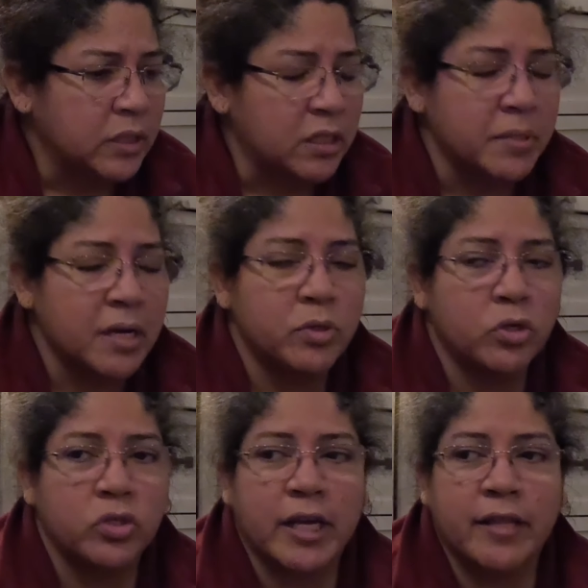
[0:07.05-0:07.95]
Sometimes you
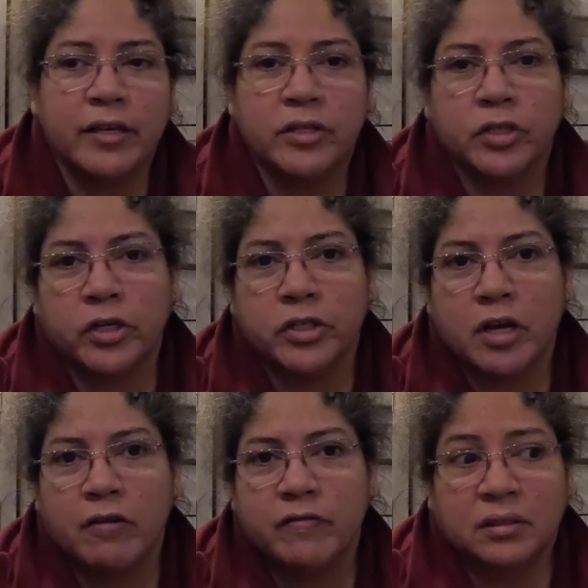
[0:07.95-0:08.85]
say things to
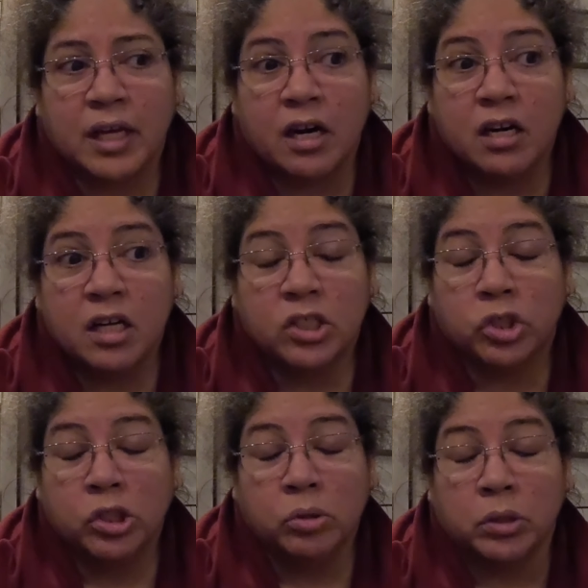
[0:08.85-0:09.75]
yourself that are not true.